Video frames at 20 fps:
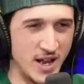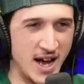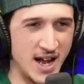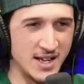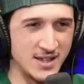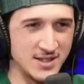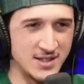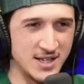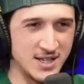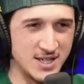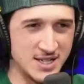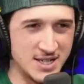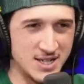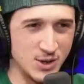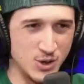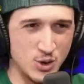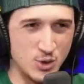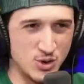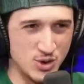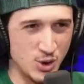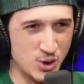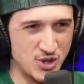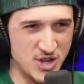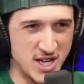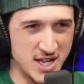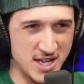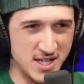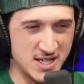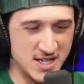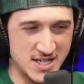not. It's still. You just don't
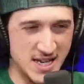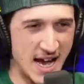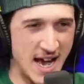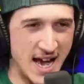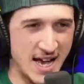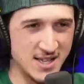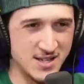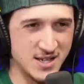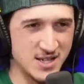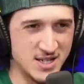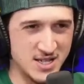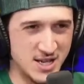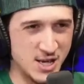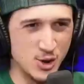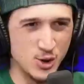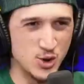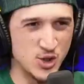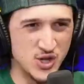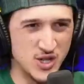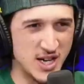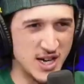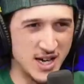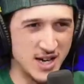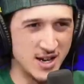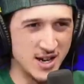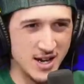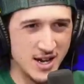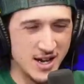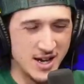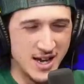think it's sad to still
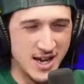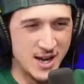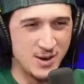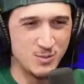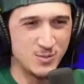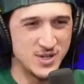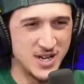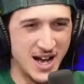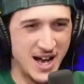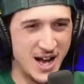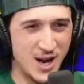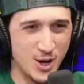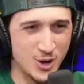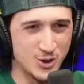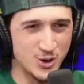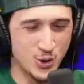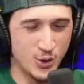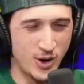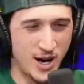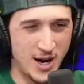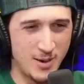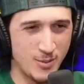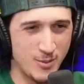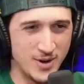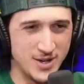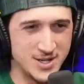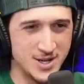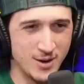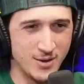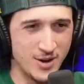see him die on screen when
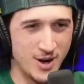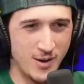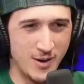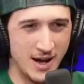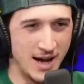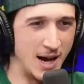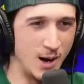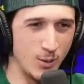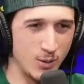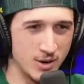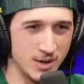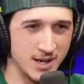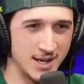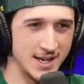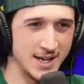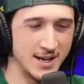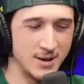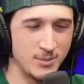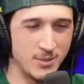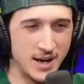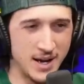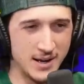we don't know how we're gonna get him